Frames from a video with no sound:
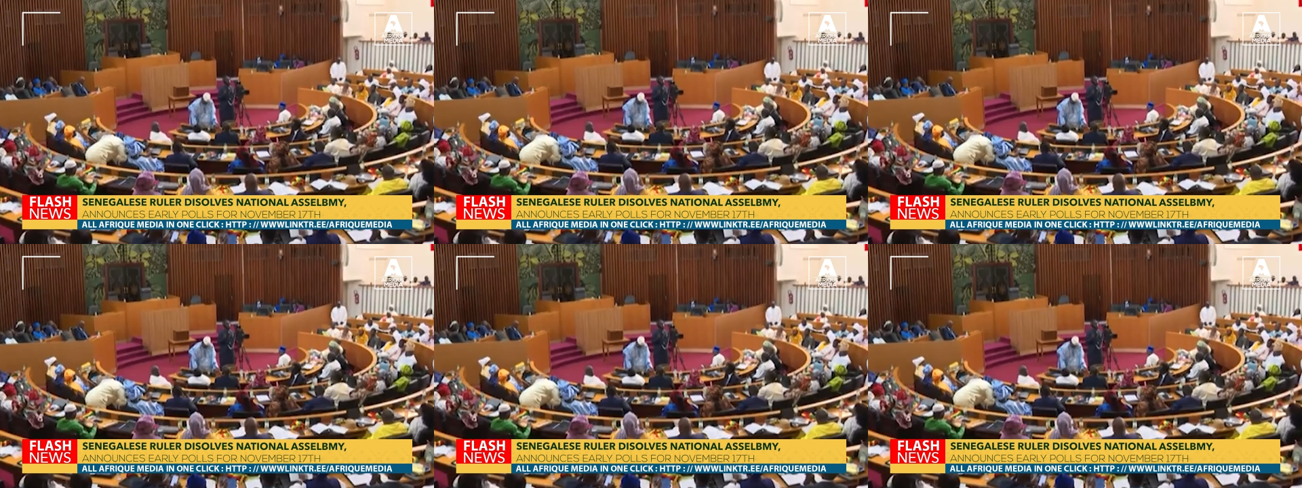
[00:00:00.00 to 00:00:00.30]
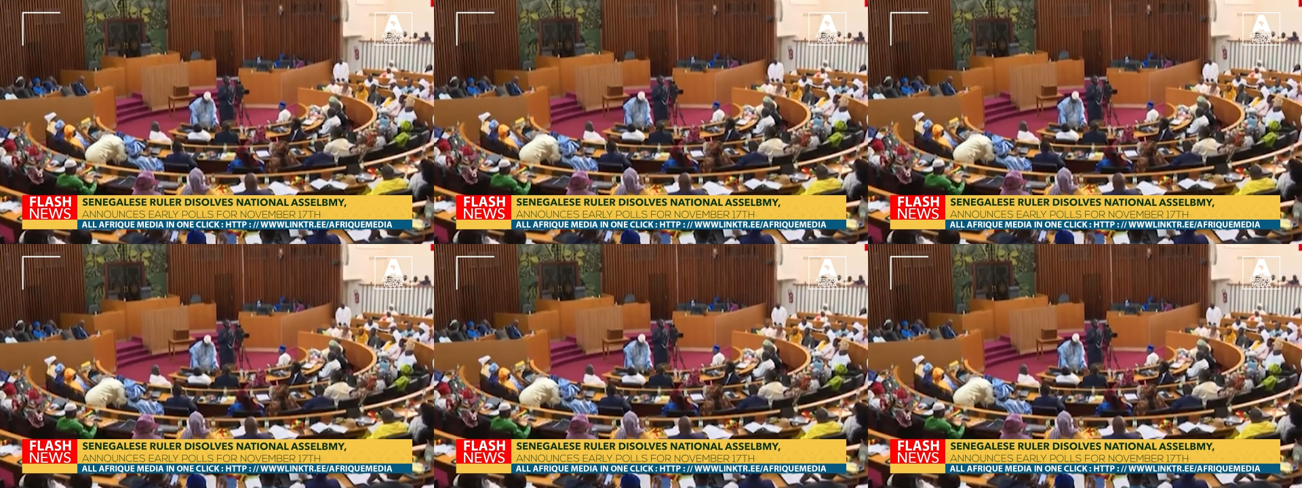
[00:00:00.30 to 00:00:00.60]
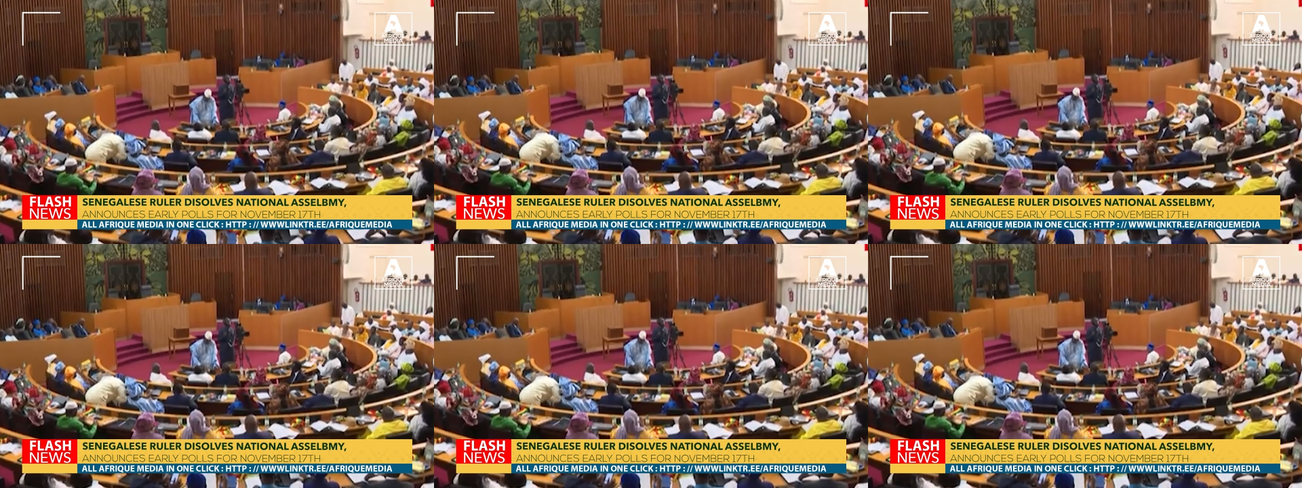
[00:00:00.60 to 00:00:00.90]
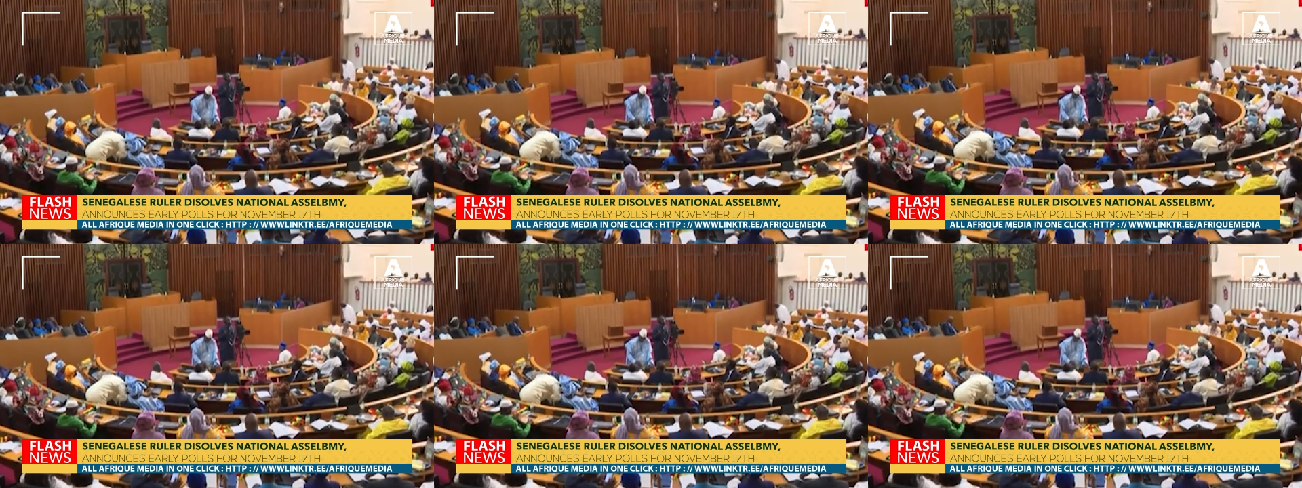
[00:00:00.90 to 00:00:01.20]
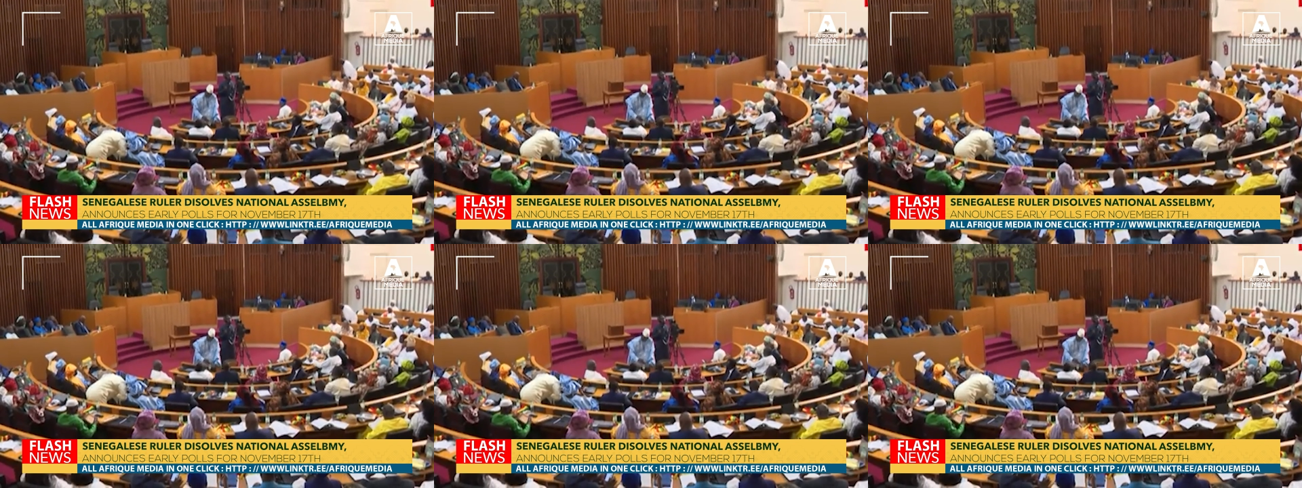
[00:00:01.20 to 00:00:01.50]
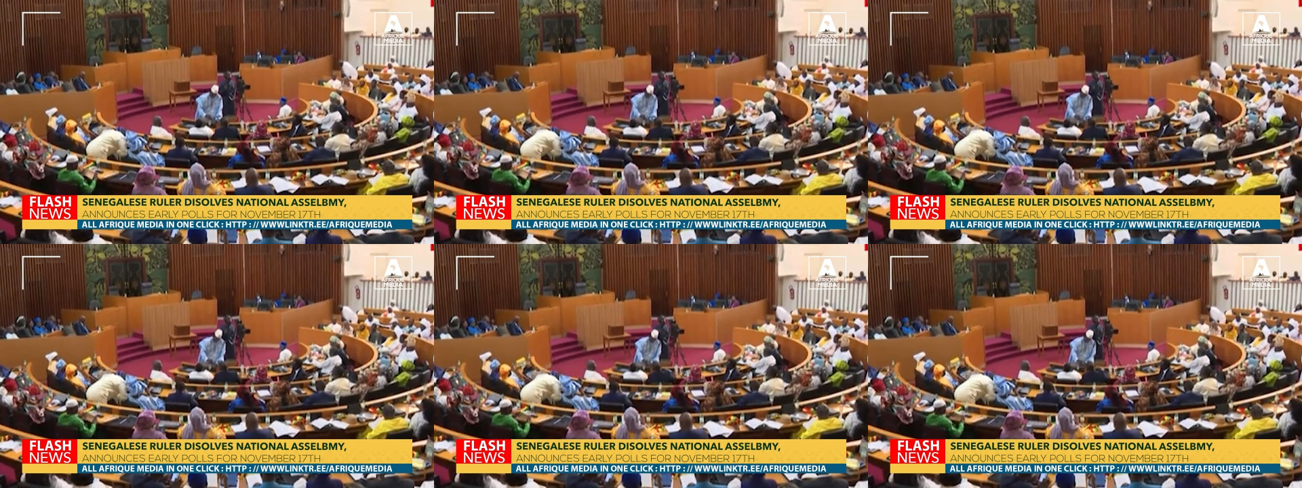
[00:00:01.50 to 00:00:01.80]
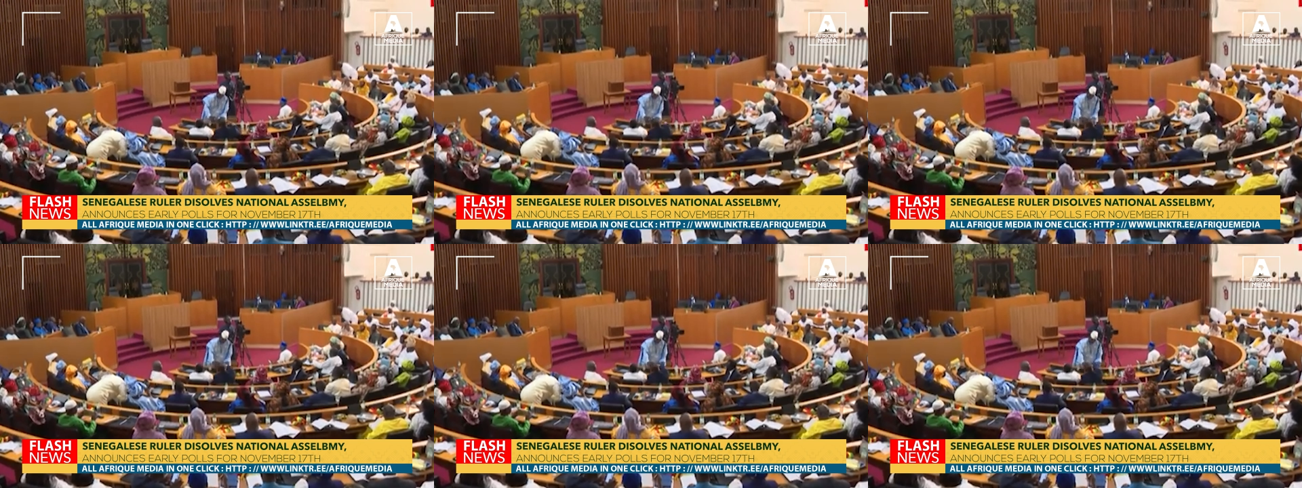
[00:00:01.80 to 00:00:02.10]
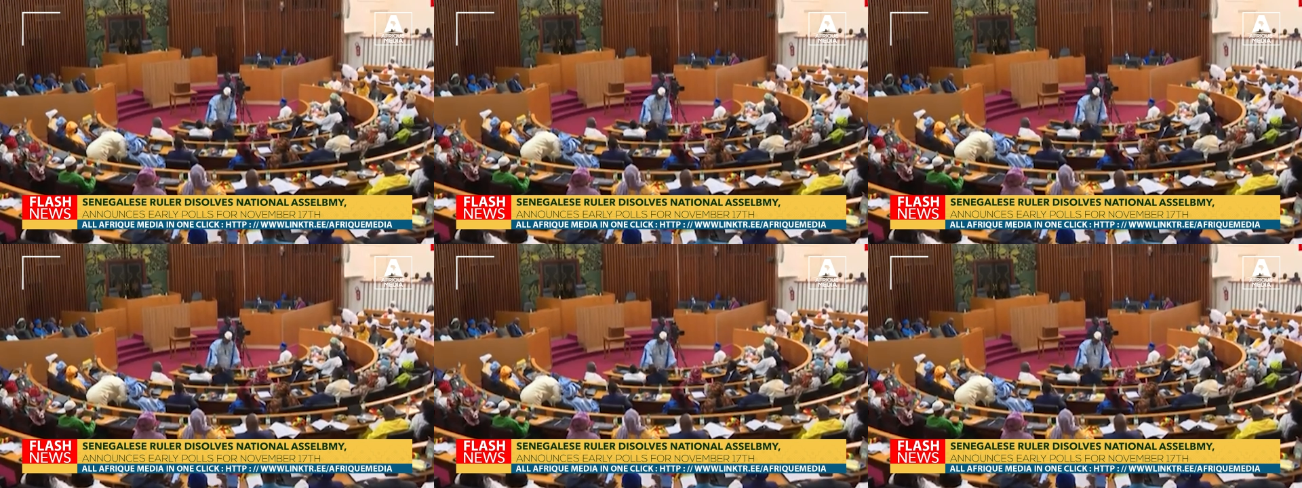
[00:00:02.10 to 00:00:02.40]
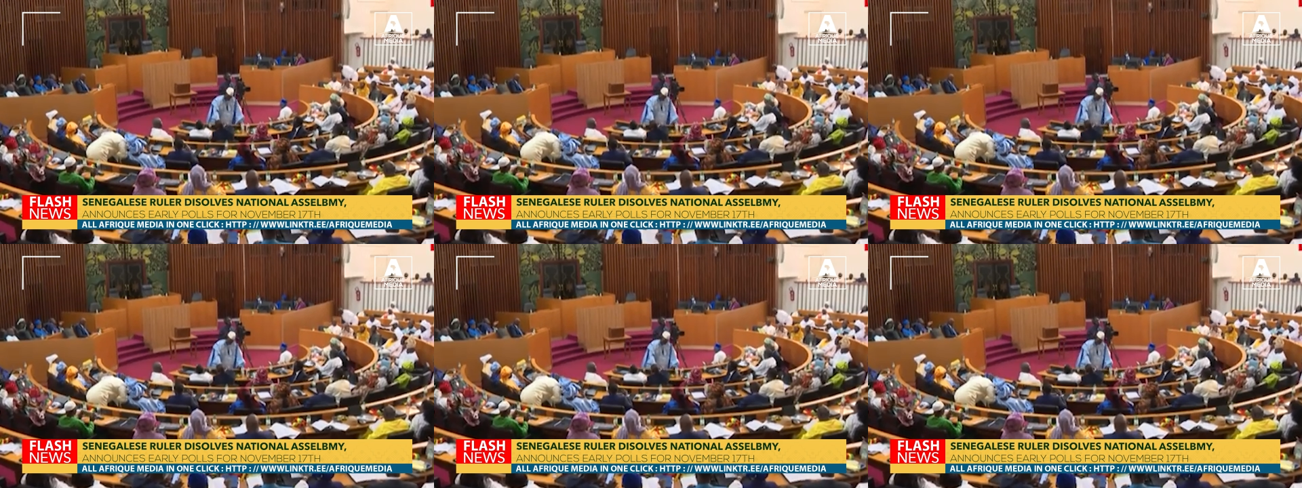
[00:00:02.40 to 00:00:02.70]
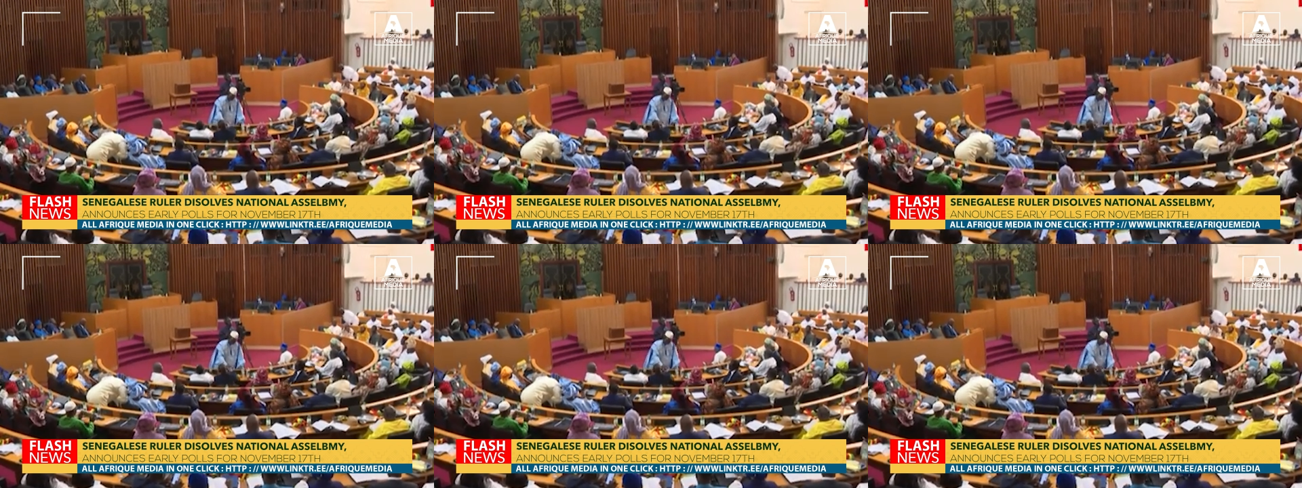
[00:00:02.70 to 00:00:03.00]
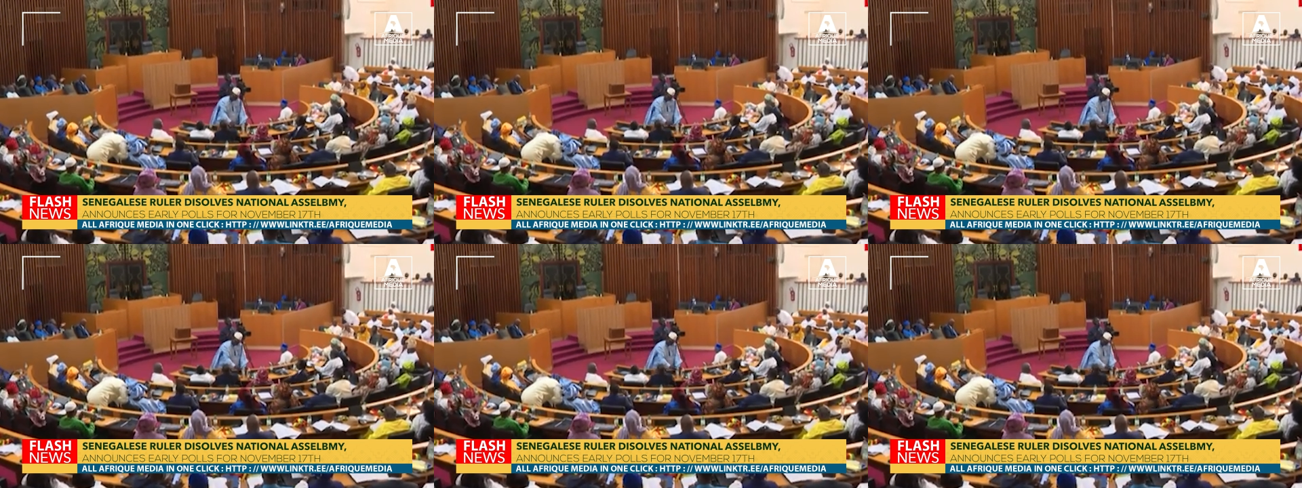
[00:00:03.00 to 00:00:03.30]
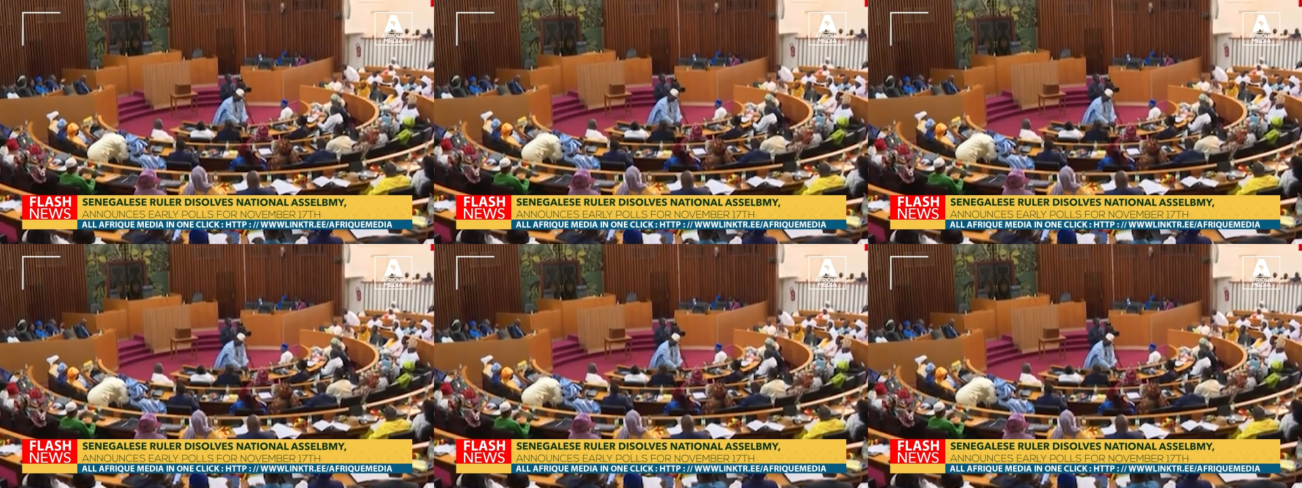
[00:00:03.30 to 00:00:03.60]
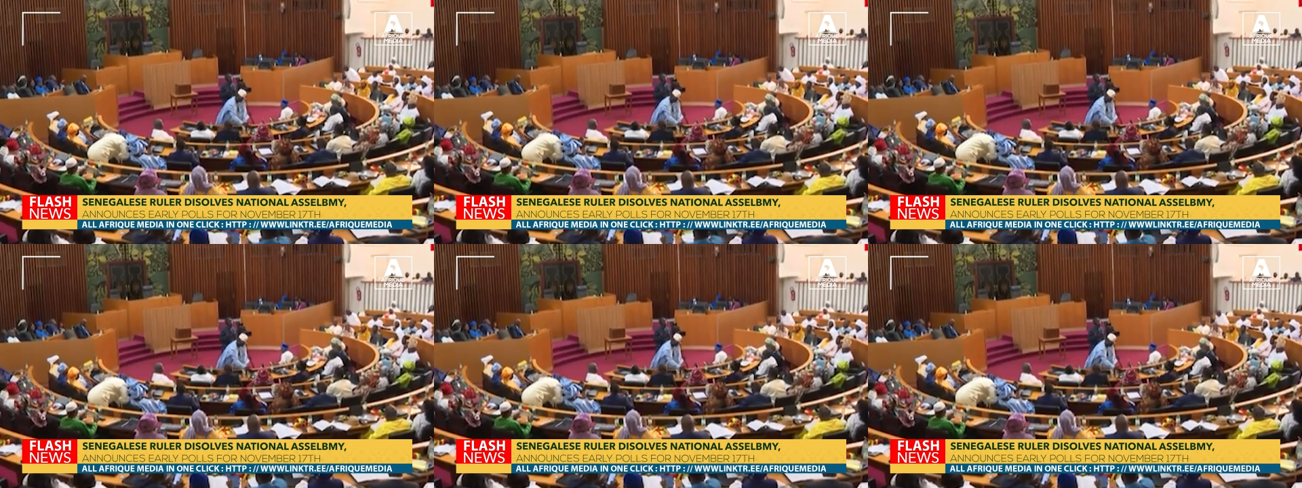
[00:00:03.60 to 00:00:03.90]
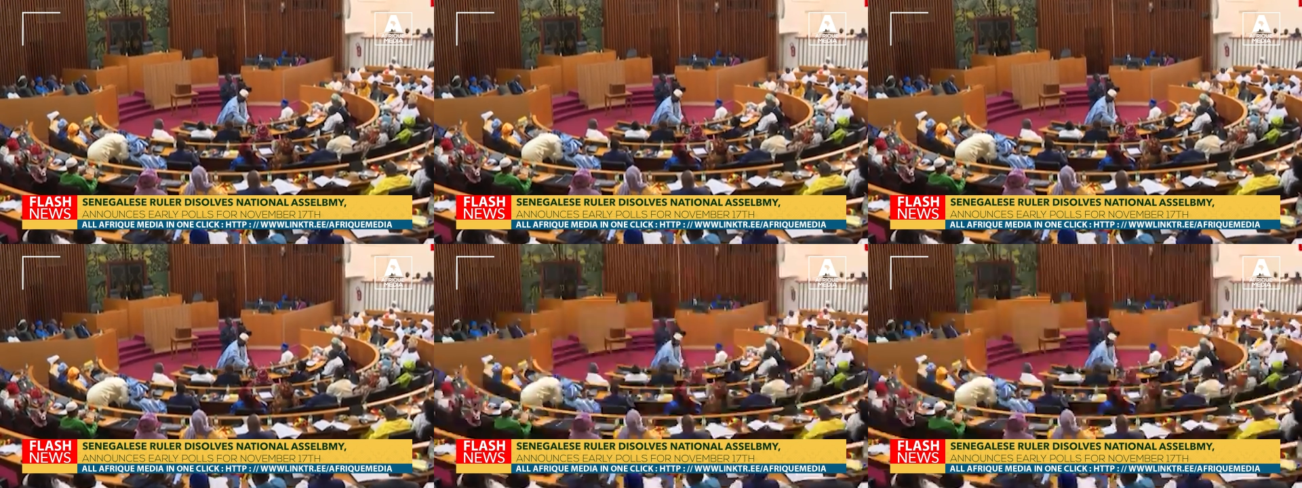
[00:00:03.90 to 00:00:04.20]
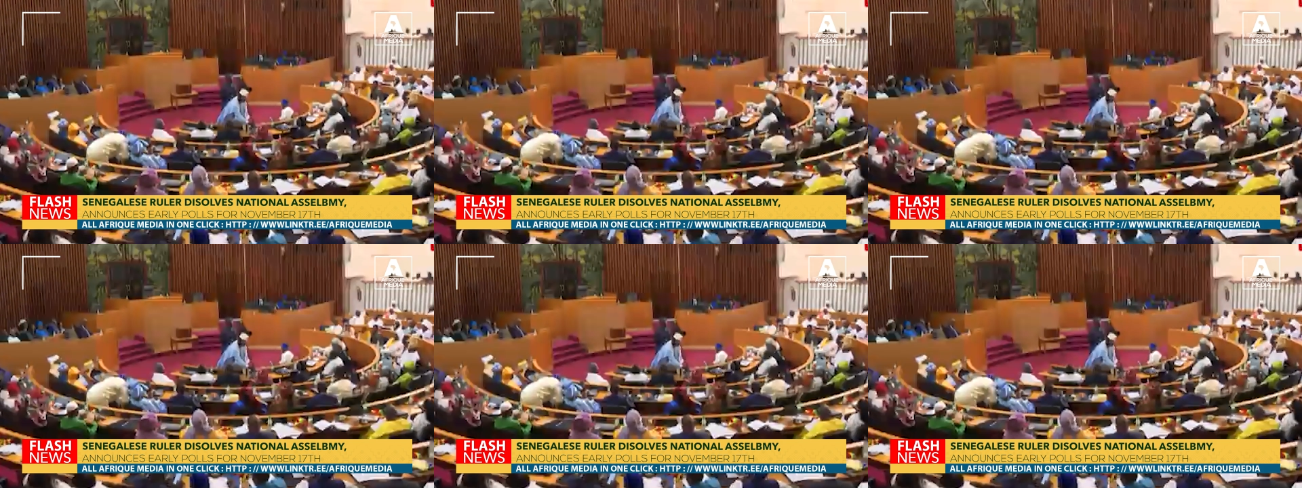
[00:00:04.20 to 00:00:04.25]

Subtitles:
Nobody's mouth can be seen.